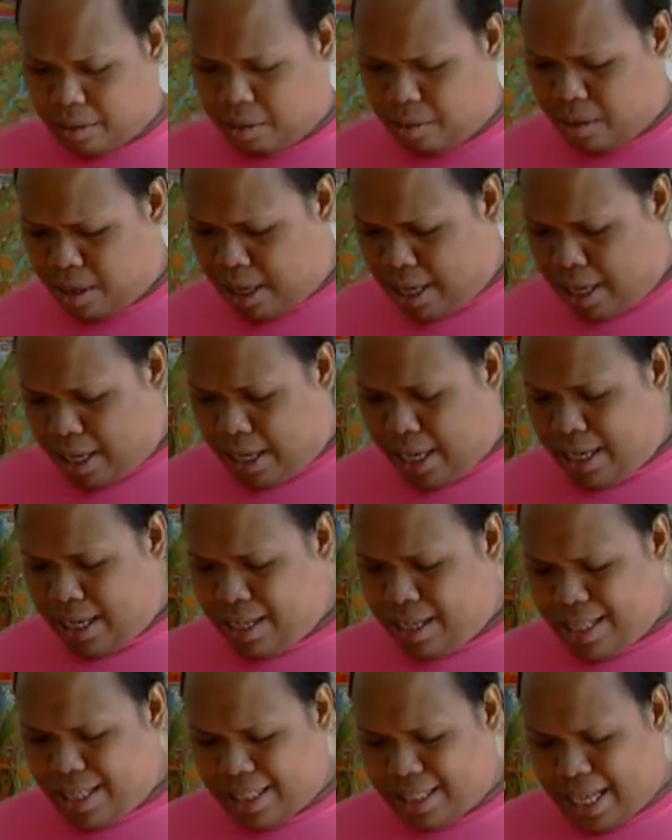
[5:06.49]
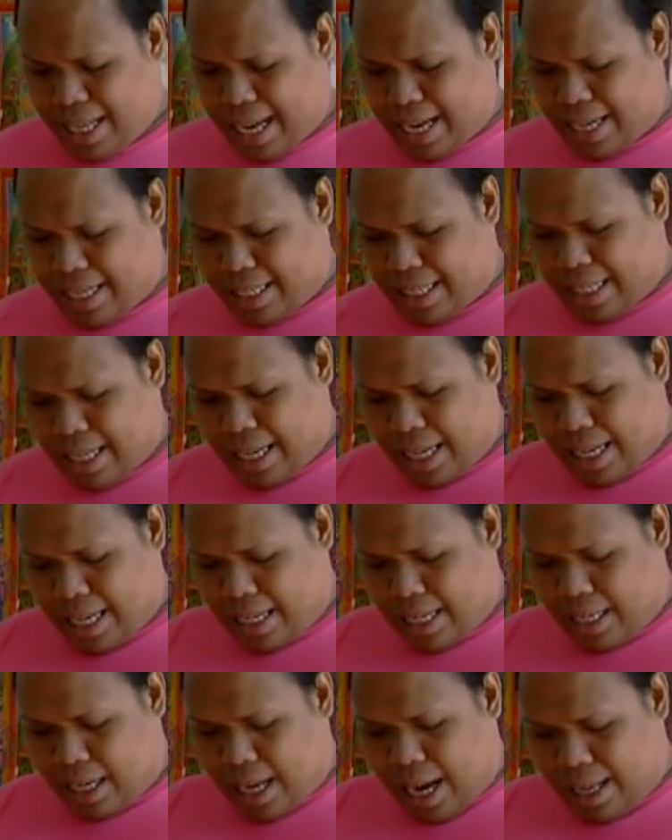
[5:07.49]
So in this case,
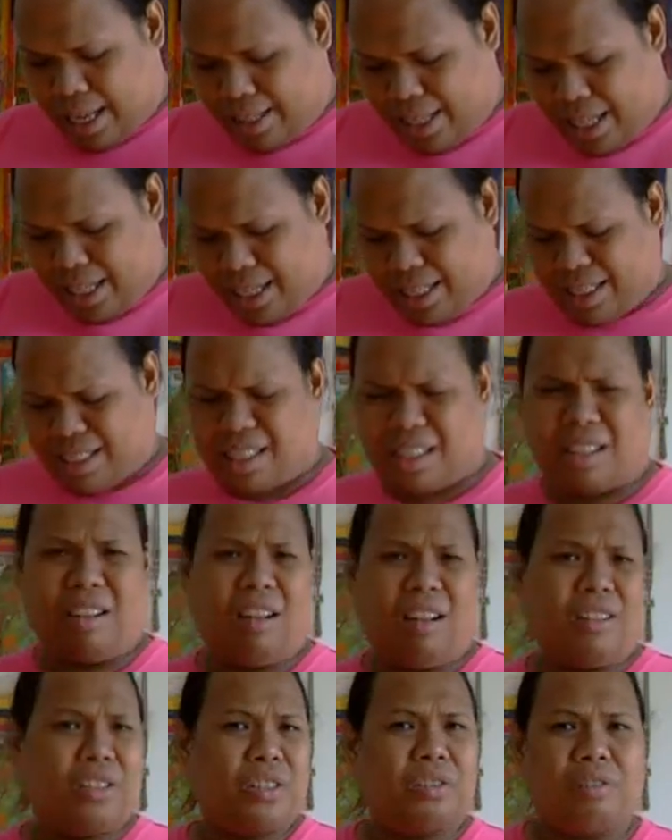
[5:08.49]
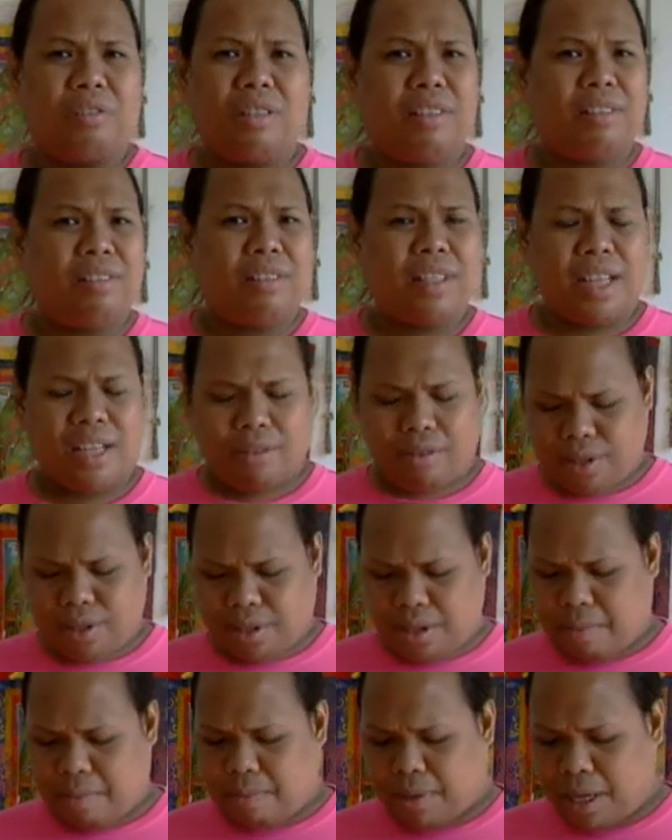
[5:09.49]
I think it's a cultural thing
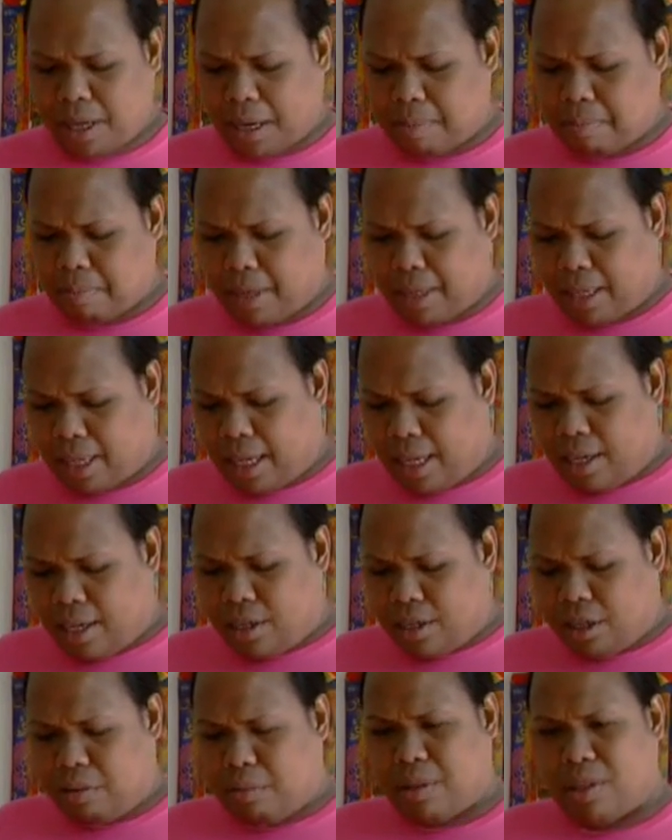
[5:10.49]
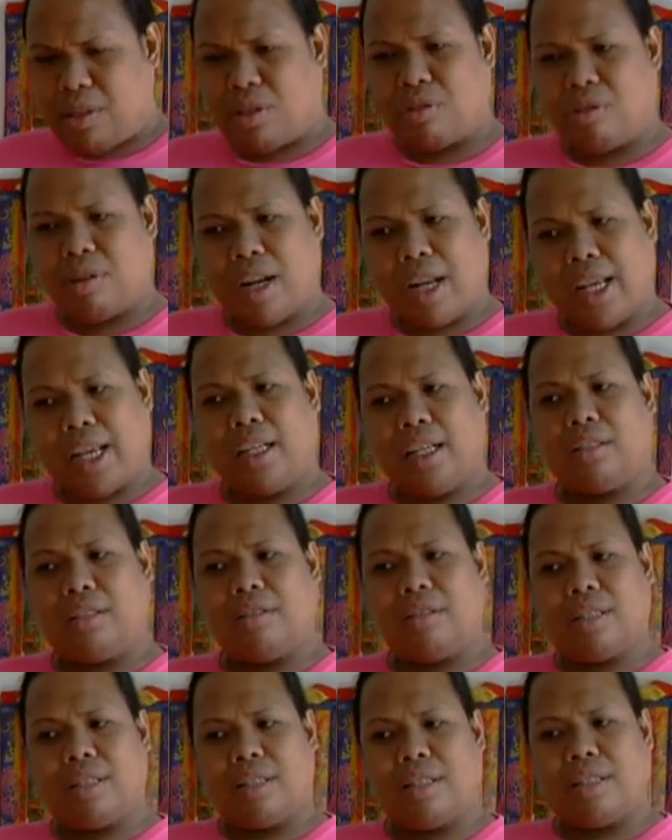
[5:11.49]
or something, but she was trying
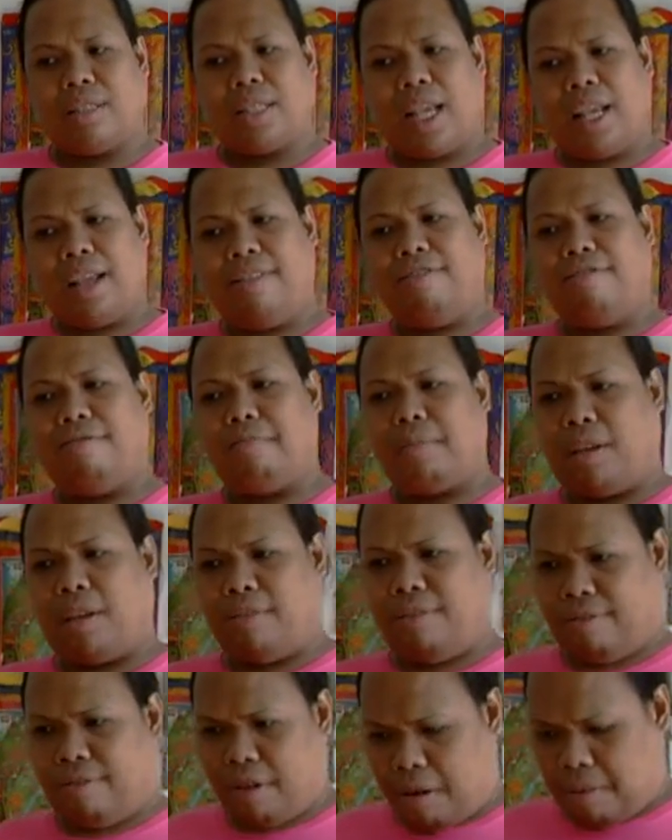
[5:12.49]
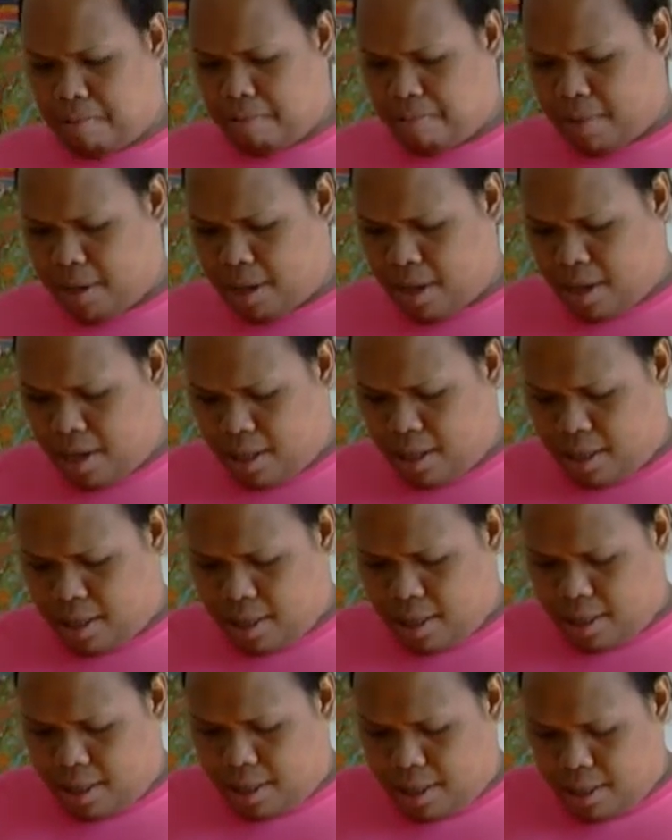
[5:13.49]
to save me from,
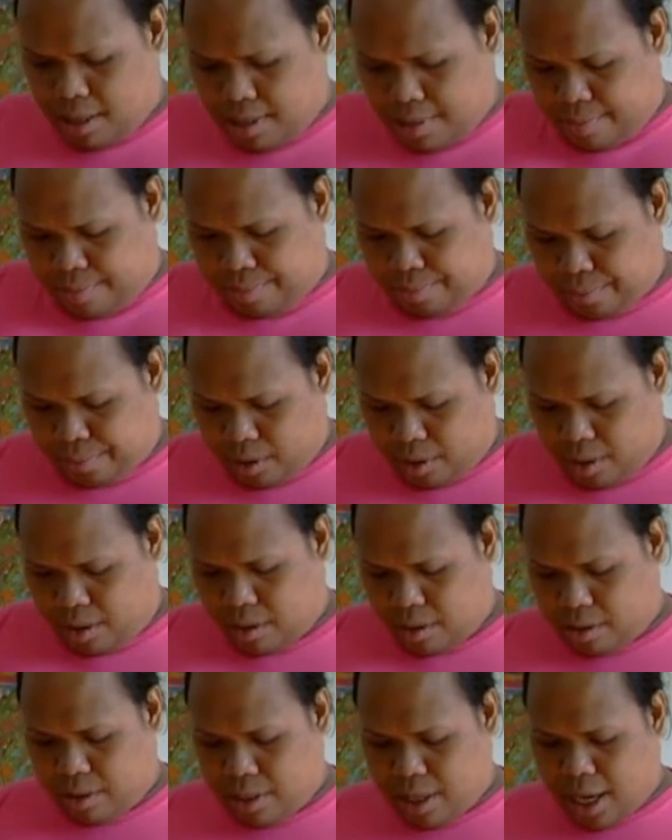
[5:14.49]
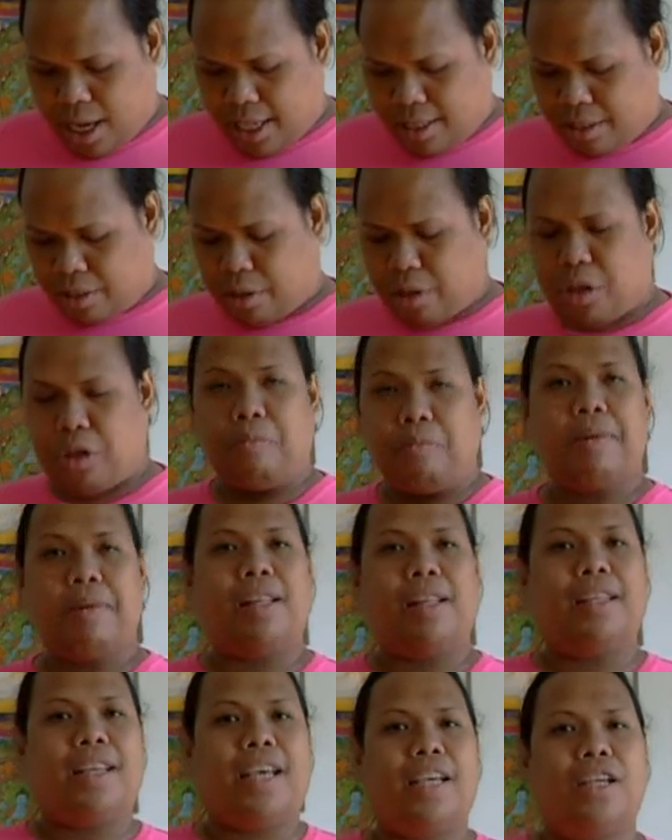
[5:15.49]
the utter
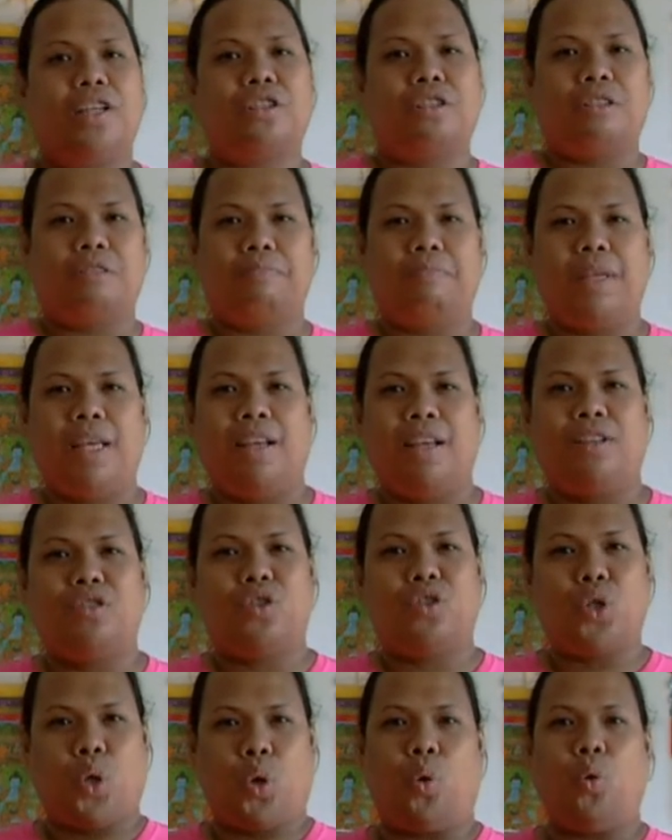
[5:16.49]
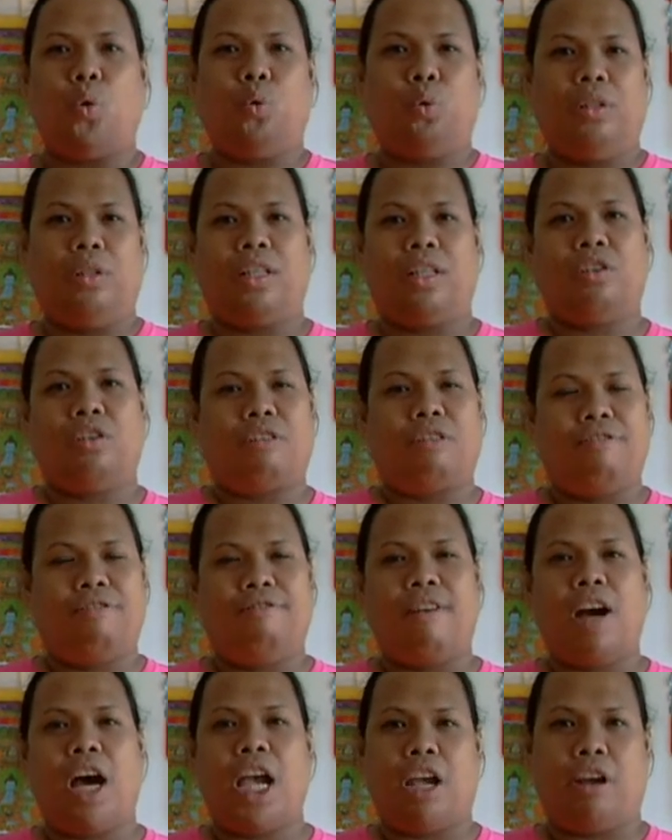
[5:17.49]
humiliation of being told that you're
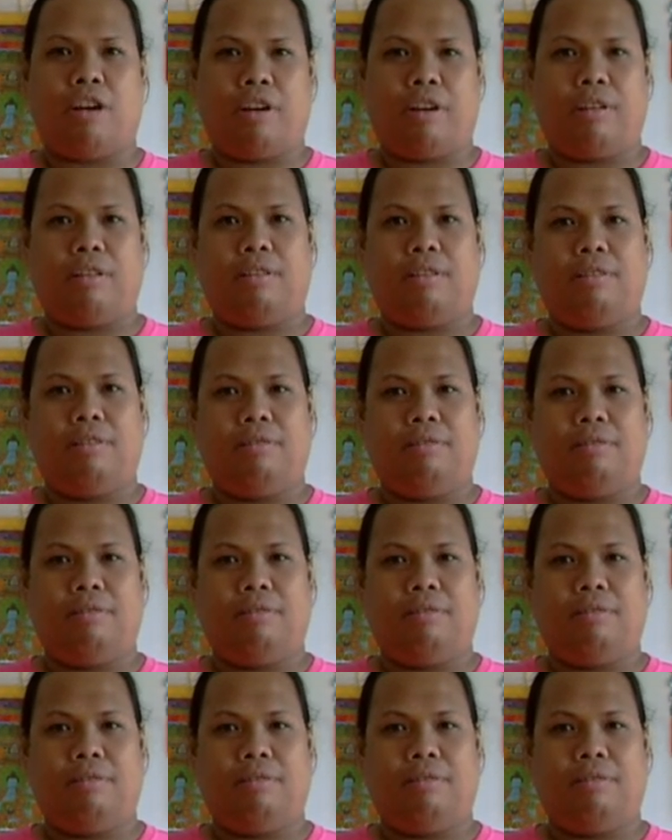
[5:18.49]
fired.